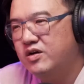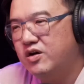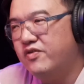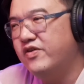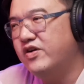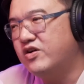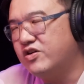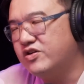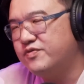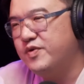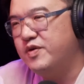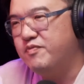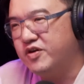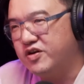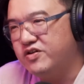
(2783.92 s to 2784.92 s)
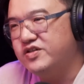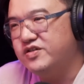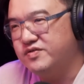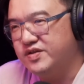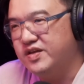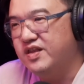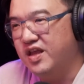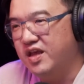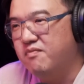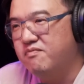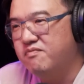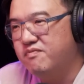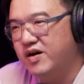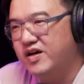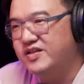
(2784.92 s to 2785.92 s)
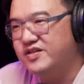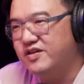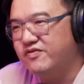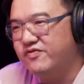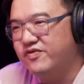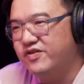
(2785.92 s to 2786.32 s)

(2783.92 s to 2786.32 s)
Or even Cosby, because it was a name by itself